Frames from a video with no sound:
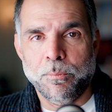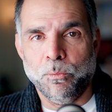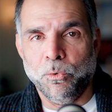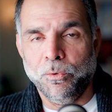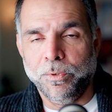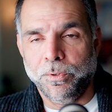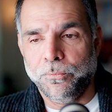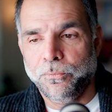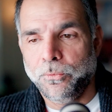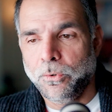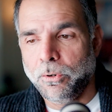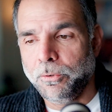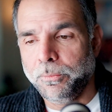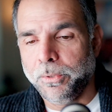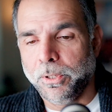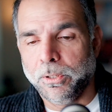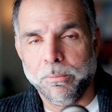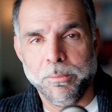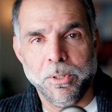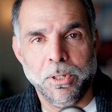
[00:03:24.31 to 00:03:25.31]
moving forward,
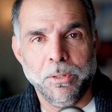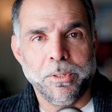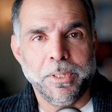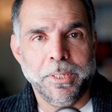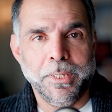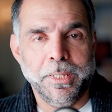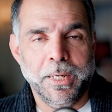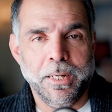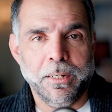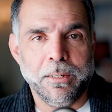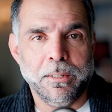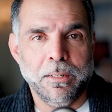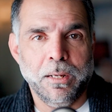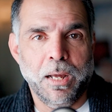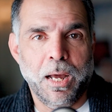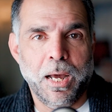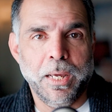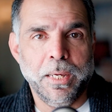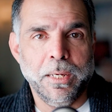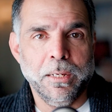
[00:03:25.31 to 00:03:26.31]
we're going to be looking at
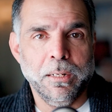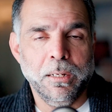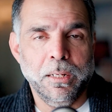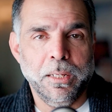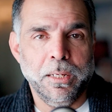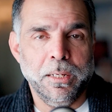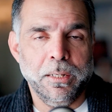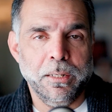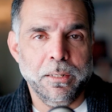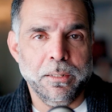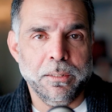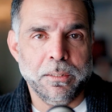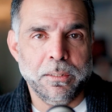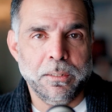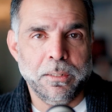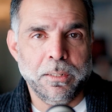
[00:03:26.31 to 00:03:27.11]
IL and